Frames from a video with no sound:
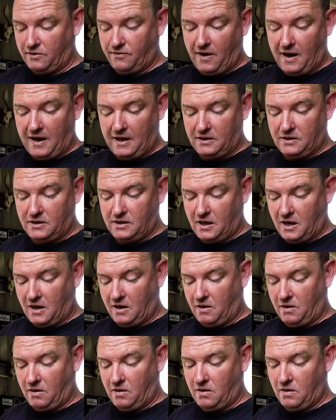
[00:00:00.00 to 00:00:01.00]
veins,
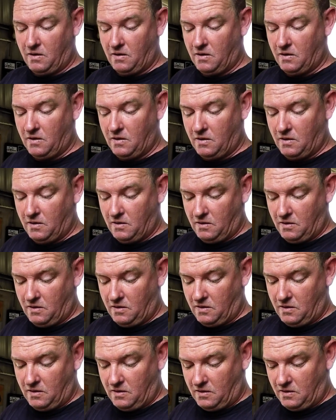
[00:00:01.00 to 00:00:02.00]
so
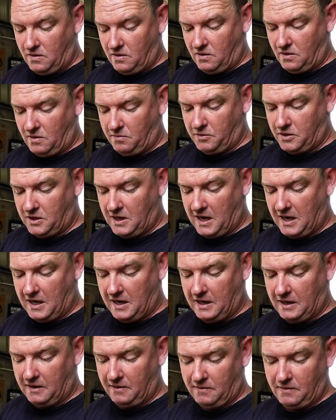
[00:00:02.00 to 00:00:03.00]
I'm
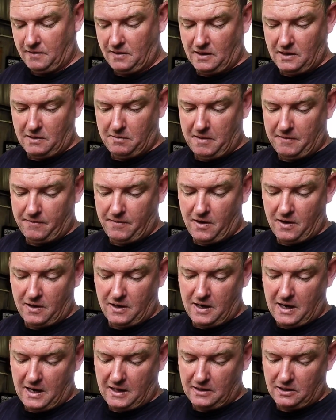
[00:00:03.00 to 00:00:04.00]
sanding a little bit further
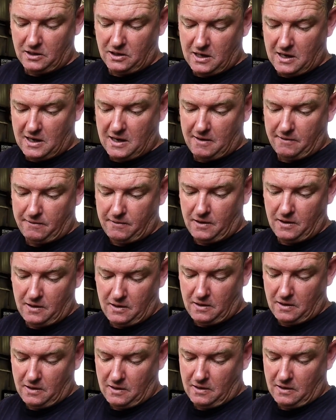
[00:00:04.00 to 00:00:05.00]
down the shaft.